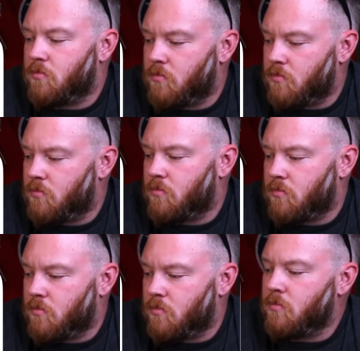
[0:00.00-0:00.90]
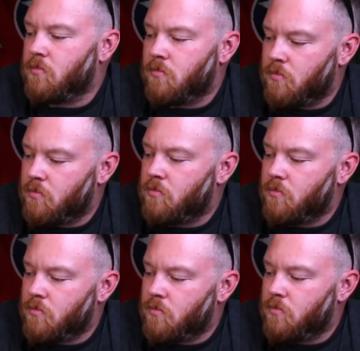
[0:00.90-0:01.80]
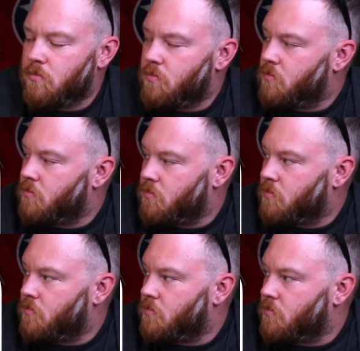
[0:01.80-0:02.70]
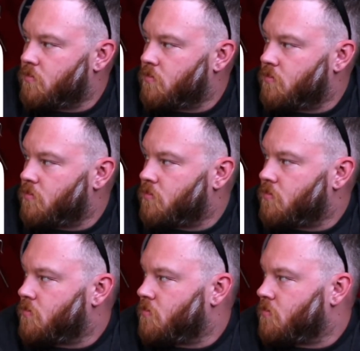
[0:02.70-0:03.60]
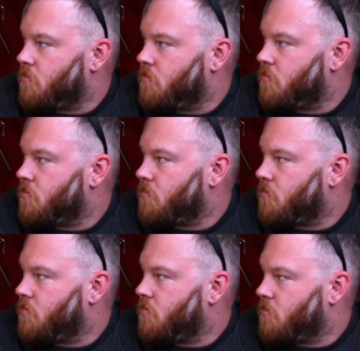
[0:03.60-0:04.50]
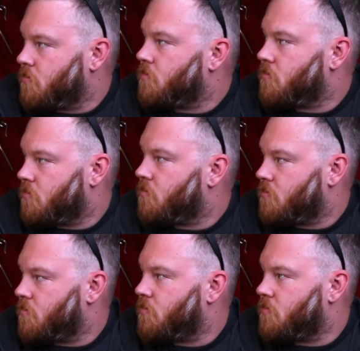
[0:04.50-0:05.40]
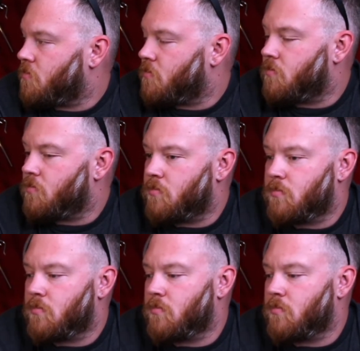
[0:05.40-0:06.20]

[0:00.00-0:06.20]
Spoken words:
(not speaking)